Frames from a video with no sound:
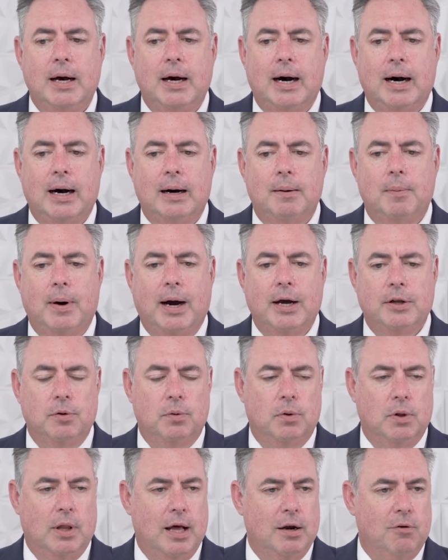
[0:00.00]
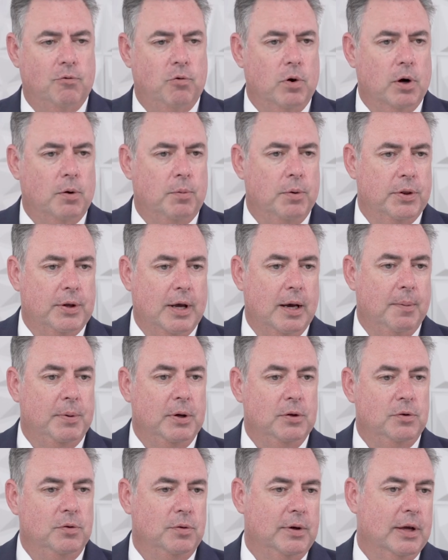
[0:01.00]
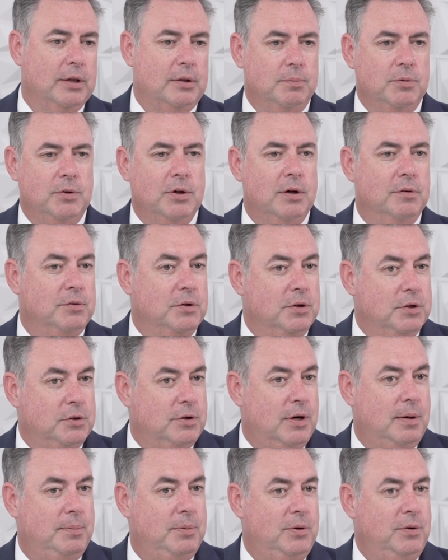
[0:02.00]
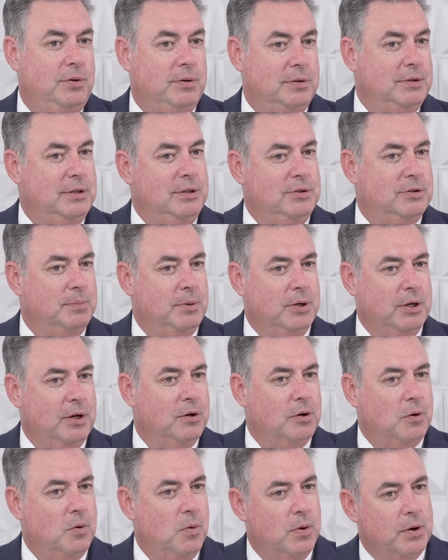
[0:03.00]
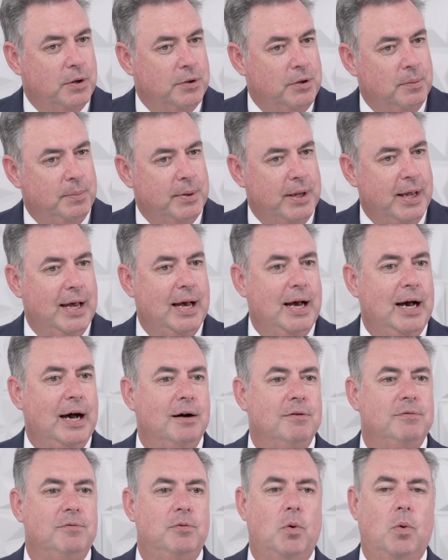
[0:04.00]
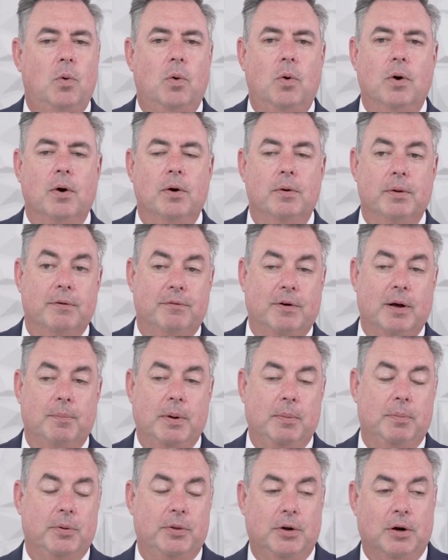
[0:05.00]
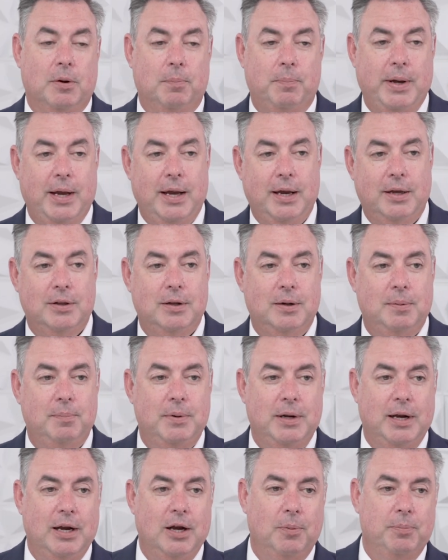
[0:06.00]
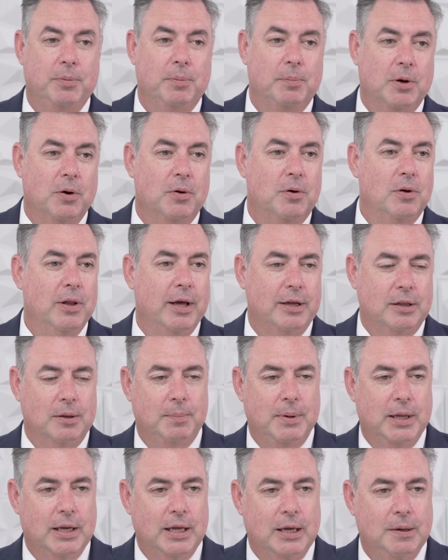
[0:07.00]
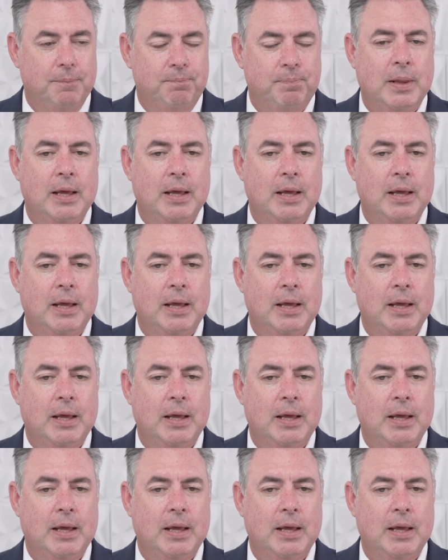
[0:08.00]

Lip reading: I do a lot of work with companies who get themselves into trouble and need somebody to go to court on their behalf, or they've got people that aren't paying them, and I help them go collect the money.